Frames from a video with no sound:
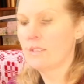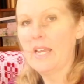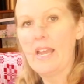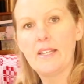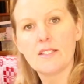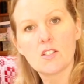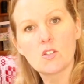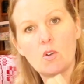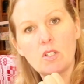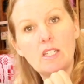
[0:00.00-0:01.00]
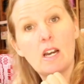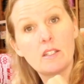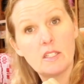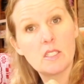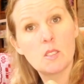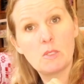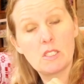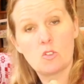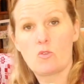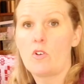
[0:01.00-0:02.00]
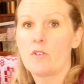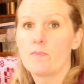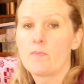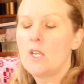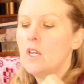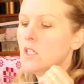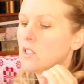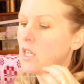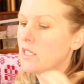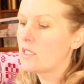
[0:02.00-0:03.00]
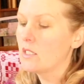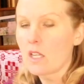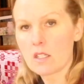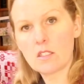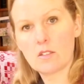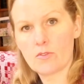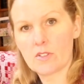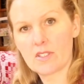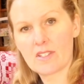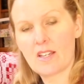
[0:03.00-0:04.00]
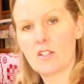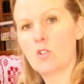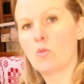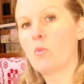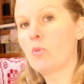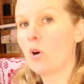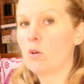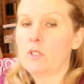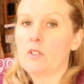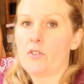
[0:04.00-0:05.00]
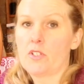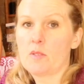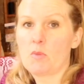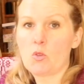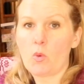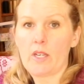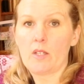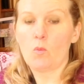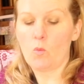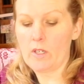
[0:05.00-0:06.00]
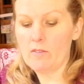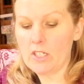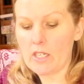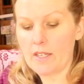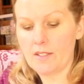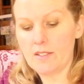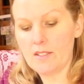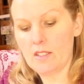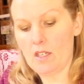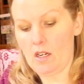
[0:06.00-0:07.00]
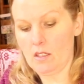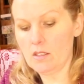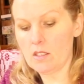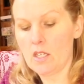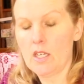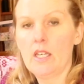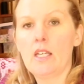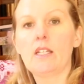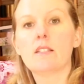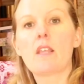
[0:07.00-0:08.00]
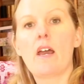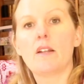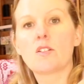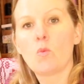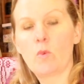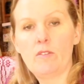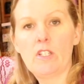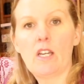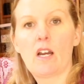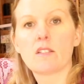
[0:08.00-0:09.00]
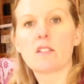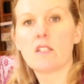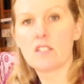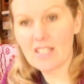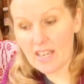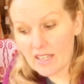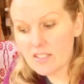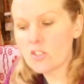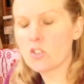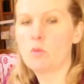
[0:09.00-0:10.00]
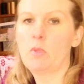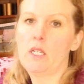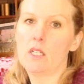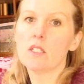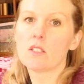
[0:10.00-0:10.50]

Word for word: and so the yarn needs to be strong. So that's another difference that you will probably notice between weaving and knitting yarns, is that weaving yarns tend to be